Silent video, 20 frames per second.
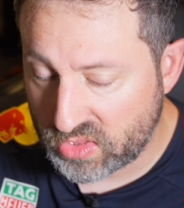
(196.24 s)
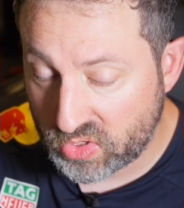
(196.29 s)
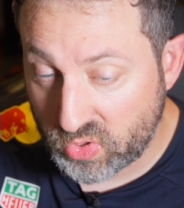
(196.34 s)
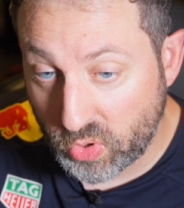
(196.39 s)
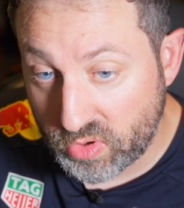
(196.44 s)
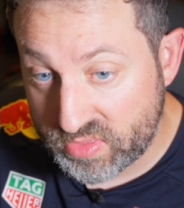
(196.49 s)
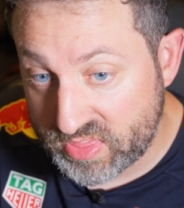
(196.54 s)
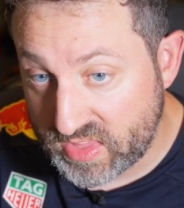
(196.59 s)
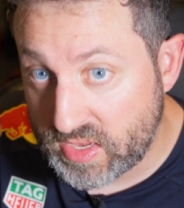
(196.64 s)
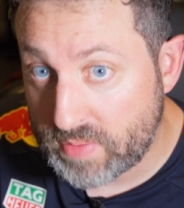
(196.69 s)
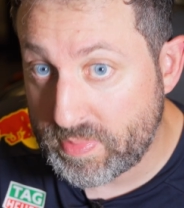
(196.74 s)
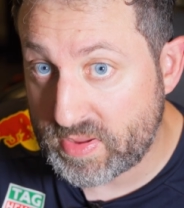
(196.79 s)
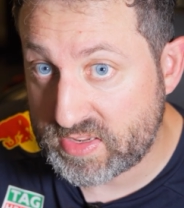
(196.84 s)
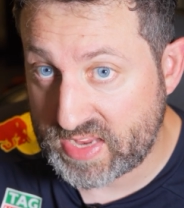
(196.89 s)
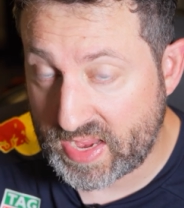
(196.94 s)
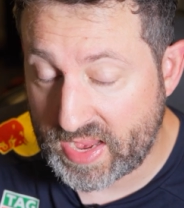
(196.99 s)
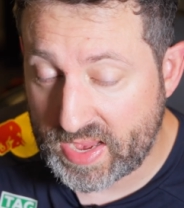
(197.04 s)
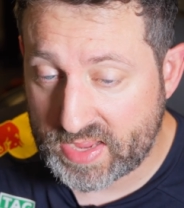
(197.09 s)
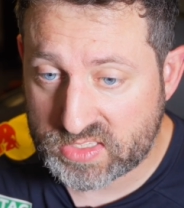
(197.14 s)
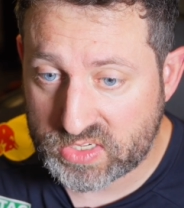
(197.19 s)
the cool thing about
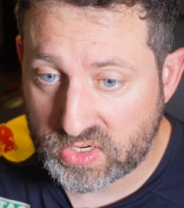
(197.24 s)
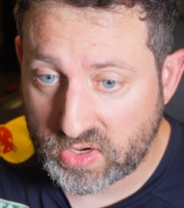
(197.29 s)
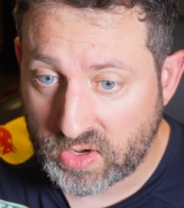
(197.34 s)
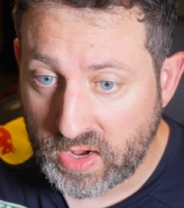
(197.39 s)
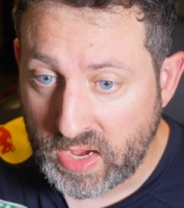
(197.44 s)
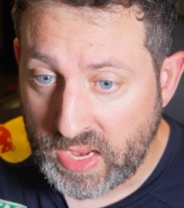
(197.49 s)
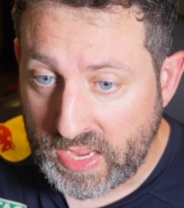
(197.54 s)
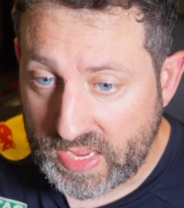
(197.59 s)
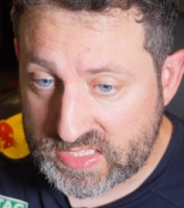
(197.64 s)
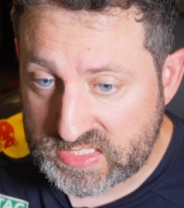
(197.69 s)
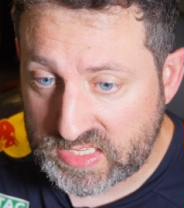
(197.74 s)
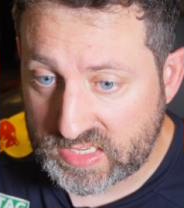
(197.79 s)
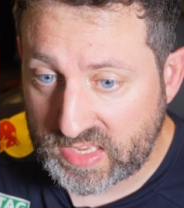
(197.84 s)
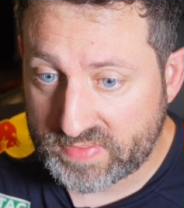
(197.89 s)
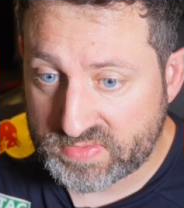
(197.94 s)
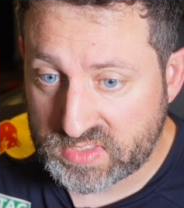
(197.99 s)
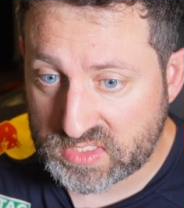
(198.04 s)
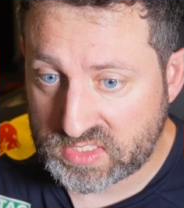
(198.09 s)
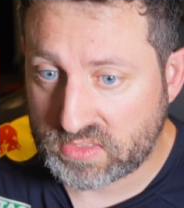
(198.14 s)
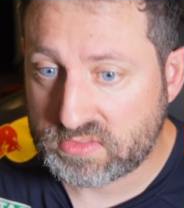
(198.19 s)
Dehancer is it
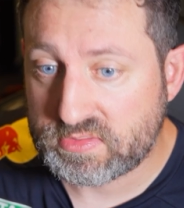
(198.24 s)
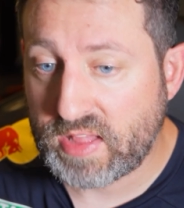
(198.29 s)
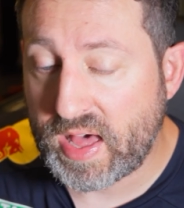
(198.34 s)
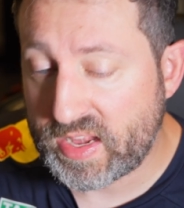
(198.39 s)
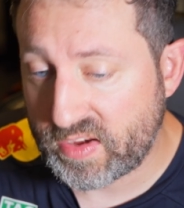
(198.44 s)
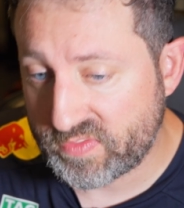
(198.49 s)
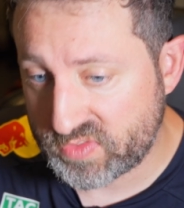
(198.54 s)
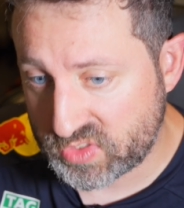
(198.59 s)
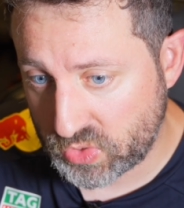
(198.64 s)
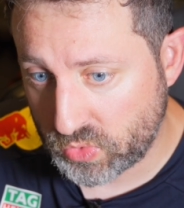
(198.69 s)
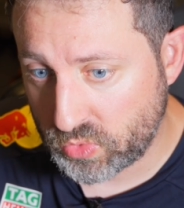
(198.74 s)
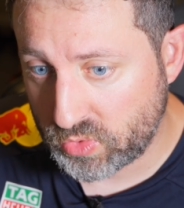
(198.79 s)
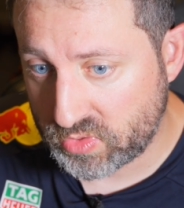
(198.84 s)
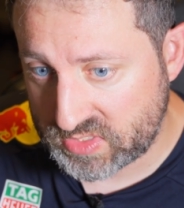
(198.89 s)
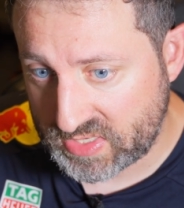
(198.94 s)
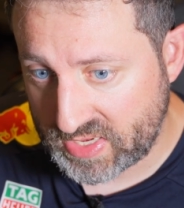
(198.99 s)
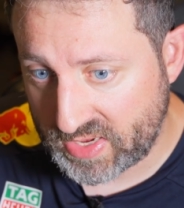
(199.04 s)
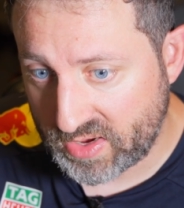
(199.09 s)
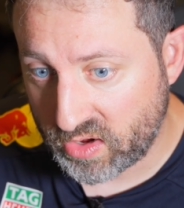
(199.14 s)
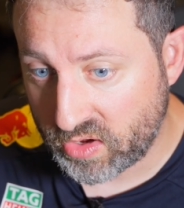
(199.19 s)
gives us a lot of
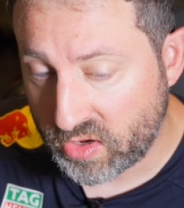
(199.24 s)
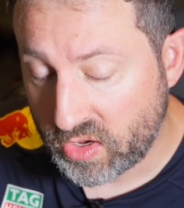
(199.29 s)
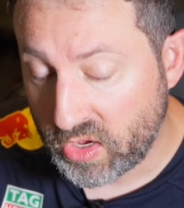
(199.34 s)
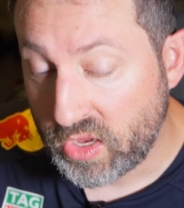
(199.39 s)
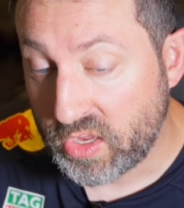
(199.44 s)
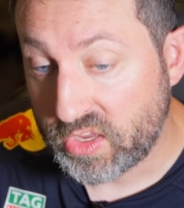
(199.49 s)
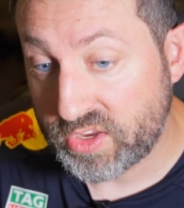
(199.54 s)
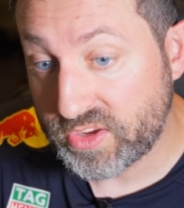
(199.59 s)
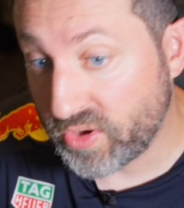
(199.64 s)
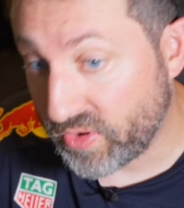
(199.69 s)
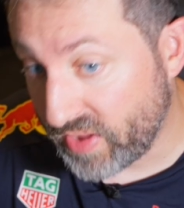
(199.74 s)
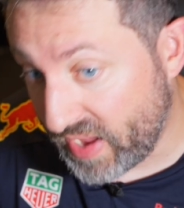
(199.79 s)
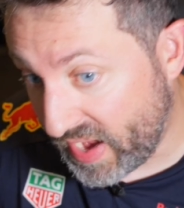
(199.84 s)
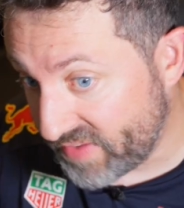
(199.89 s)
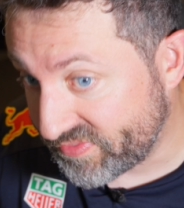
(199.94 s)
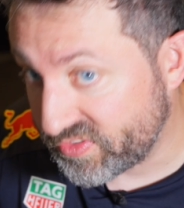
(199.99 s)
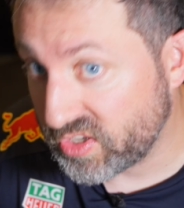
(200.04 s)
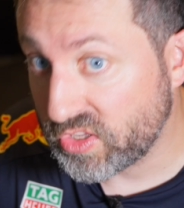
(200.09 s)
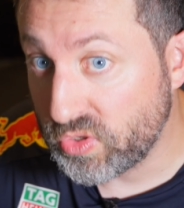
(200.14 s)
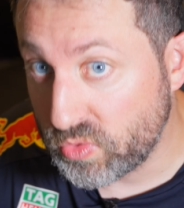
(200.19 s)
tools here. You don't
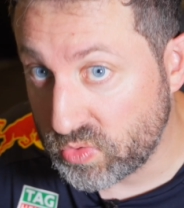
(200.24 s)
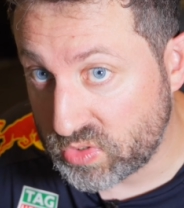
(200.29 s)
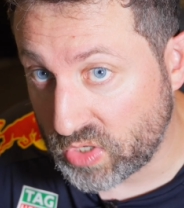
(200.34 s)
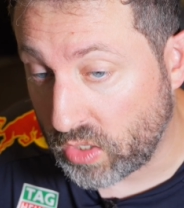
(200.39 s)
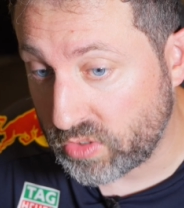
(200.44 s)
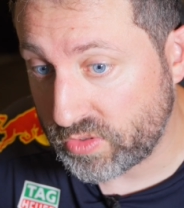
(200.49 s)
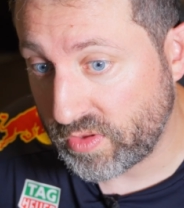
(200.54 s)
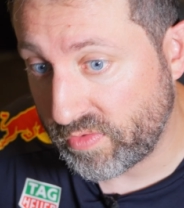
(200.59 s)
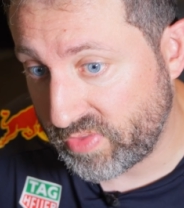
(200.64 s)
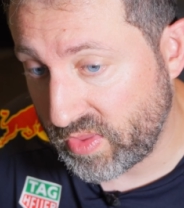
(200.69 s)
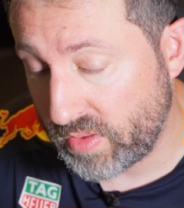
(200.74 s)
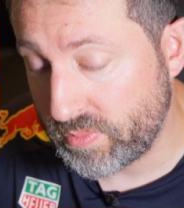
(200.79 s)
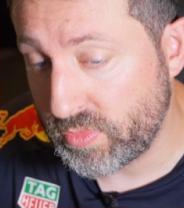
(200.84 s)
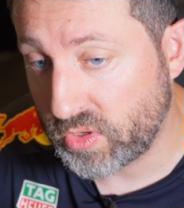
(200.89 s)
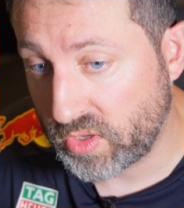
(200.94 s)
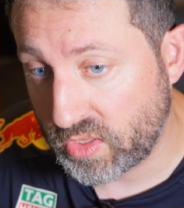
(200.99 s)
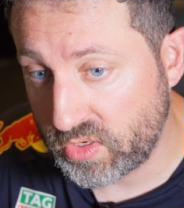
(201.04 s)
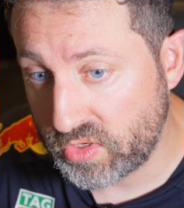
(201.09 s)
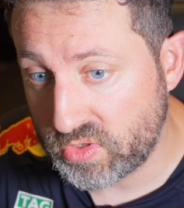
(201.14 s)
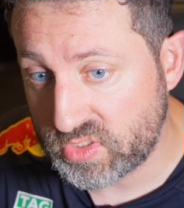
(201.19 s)
have to use all of them. You
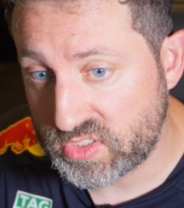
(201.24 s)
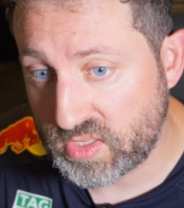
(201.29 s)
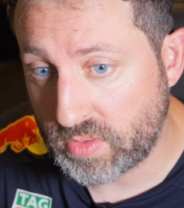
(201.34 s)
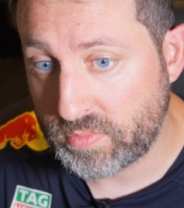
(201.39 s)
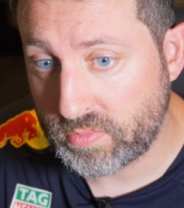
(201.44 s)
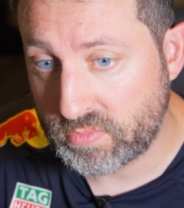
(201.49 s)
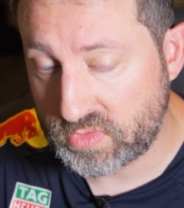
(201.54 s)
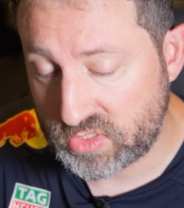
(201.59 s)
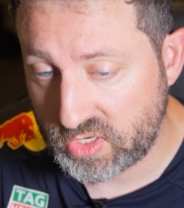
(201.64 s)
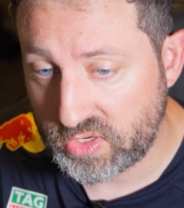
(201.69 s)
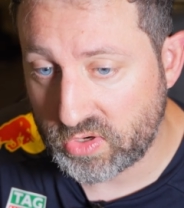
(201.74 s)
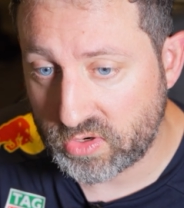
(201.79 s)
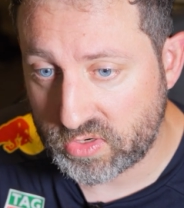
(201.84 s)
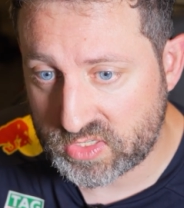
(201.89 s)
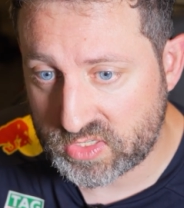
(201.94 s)
can use them to your